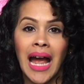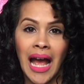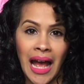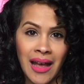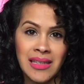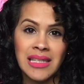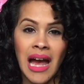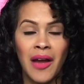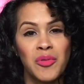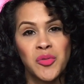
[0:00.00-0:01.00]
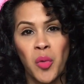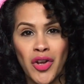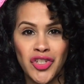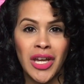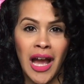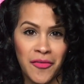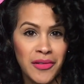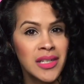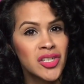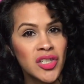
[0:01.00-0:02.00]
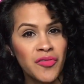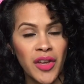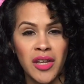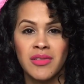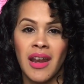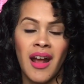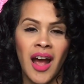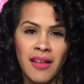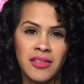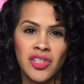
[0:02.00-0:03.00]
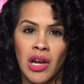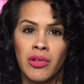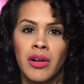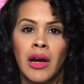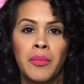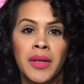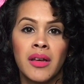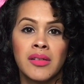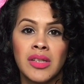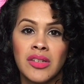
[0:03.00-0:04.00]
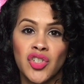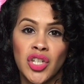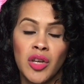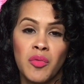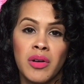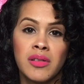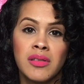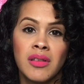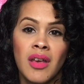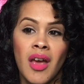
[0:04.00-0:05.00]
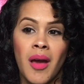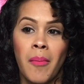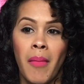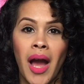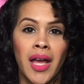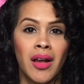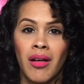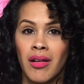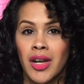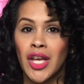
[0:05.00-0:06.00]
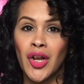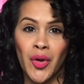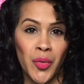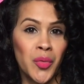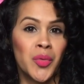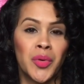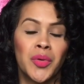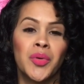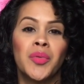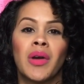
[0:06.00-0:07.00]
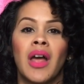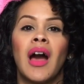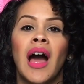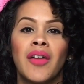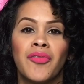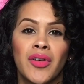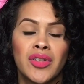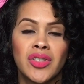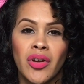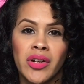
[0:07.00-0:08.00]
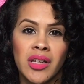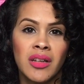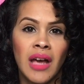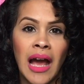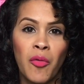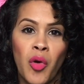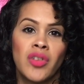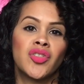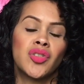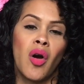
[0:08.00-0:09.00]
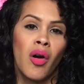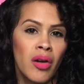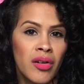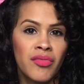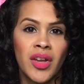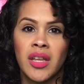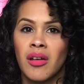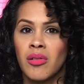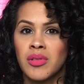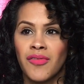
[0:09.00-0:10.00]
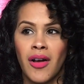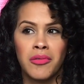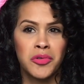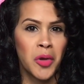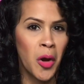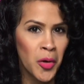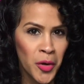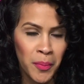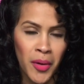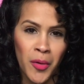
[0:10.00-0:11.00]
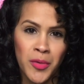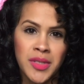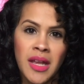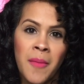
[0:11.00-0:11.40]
as I was watching Hyperlicia's videos, and I have to shout her out because she was my curly guru when I first started. I watched all her videos, followed all her posts,